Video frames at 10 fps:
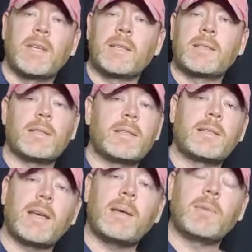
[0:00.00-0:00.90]
It's the
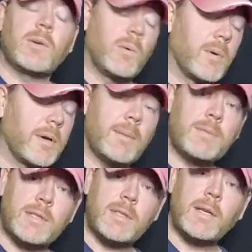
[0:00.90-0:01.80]
same chord, I'm
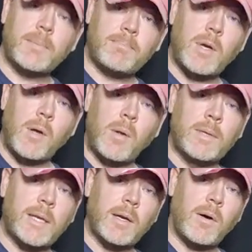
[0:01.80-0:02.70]
just not
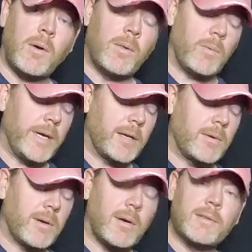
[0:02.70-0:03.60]
holding all the way
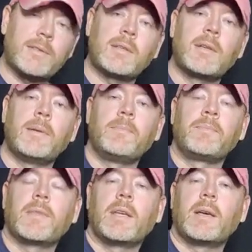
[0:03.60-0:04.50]
across.
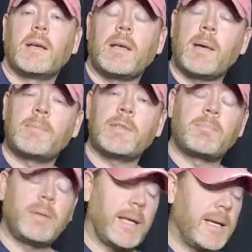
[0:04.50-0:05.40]
I'm
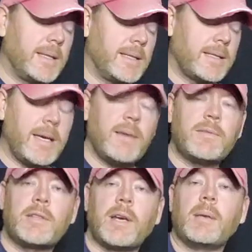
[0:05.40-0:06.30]
just playing this F
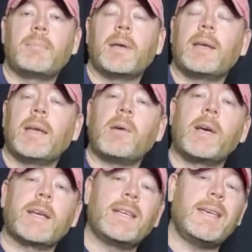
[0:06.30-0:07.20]
shape, and
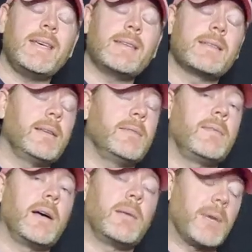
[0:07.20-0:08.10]
now I can easily
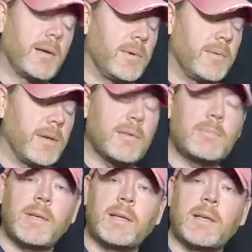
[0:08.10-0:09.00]
find my root notes,
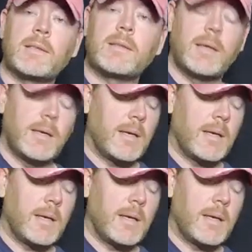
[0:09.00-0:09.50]
because